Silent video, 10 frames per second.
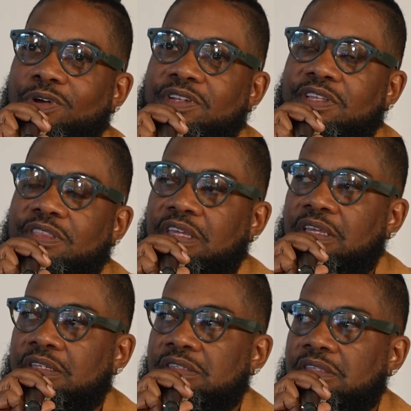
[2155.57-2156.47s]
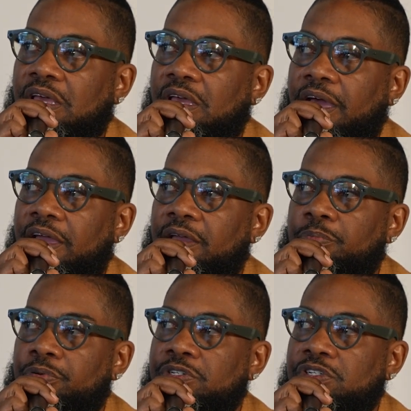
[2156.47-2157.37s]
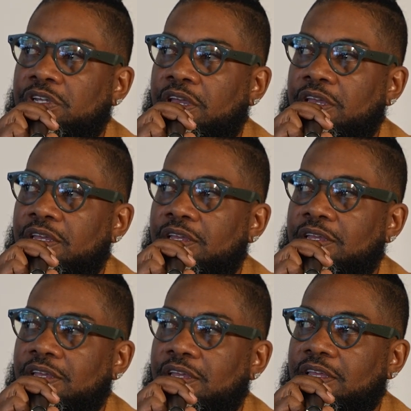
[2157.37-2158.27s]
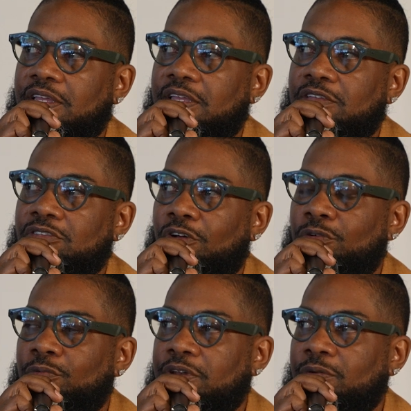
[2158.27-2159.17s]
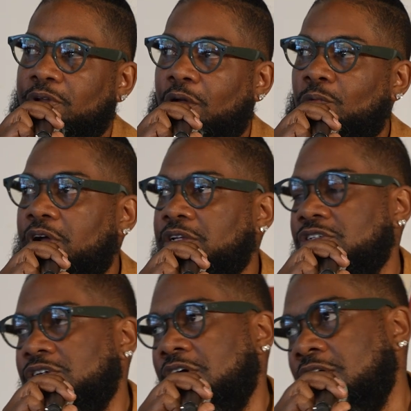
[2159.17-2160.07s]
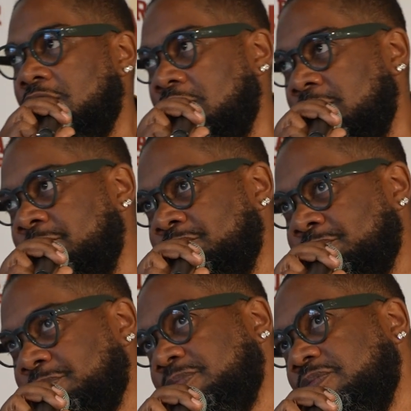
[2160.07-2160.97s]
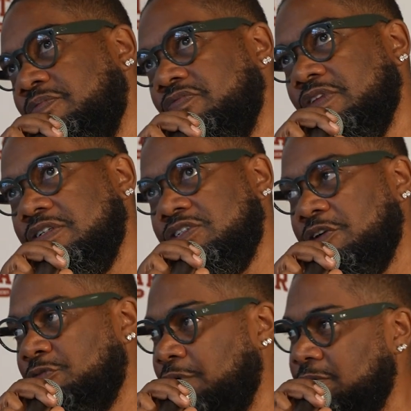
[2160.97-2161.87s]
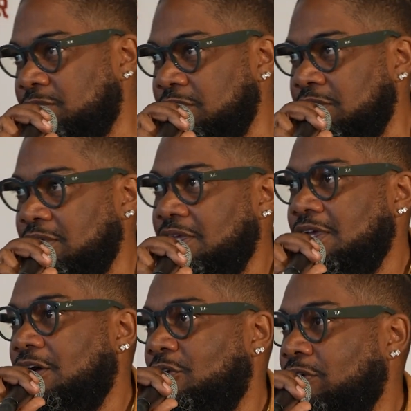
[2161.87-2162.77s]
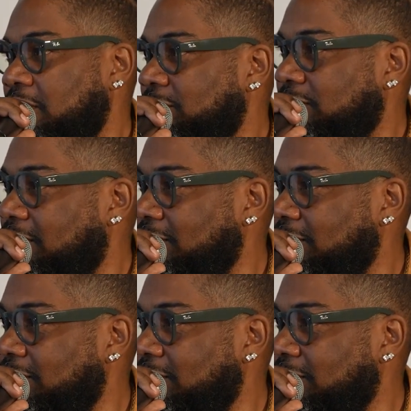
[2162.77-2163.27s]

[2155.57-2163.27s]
one of the things that I appreciate, you know, when, when I watch uh, Chef Ramsay on Hell's